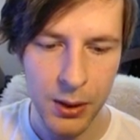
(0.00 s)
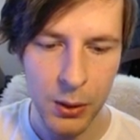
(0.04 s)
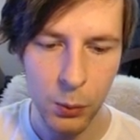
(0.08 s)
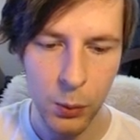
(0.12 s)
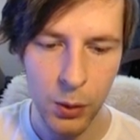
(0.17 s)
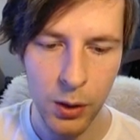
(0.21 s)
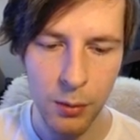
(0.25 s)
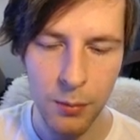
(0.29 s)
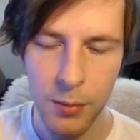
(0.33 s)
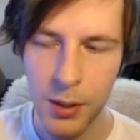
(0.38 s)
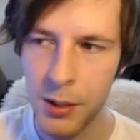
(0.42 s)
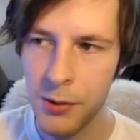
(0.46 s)

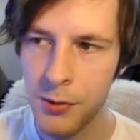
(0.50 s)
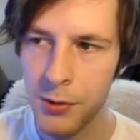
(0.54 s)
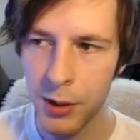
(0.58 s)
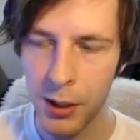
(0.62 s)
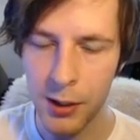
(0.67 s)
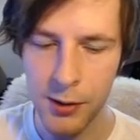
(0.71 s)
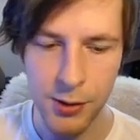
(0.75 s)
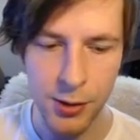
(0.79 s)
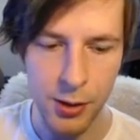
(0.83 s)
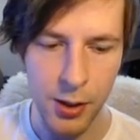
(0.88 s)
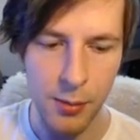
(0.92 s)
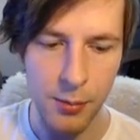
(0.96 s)
We're going to be using
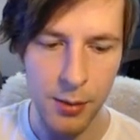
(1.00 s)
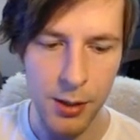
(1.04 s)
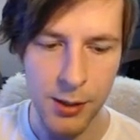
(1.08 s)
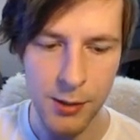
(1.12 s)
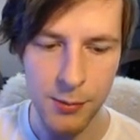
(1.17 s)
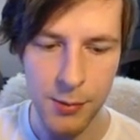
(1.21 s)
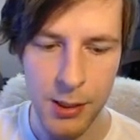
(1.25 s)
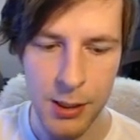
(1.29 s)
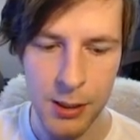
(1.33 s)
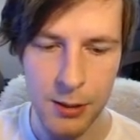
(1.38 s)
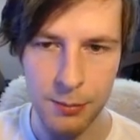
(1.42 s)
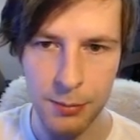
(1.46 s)
our scrubber
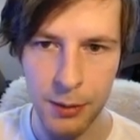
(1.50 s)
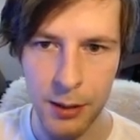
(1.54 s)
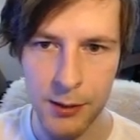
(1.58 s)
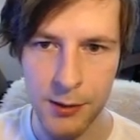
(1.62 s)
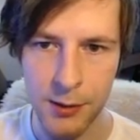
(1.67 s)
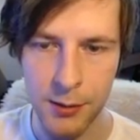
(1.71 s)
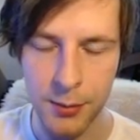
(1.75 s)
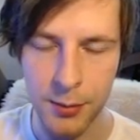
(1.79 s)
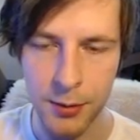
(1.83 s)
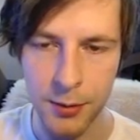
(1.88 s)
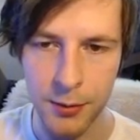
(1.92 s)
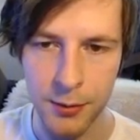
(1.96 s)
as much as
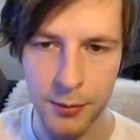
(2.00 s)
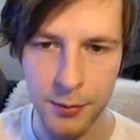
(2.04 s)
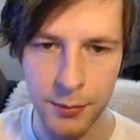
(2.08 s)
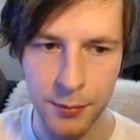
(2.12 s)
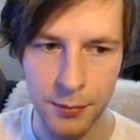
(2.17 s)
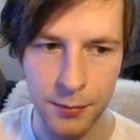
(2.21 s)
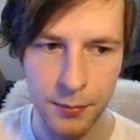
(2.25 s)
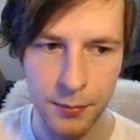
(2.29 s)
possible.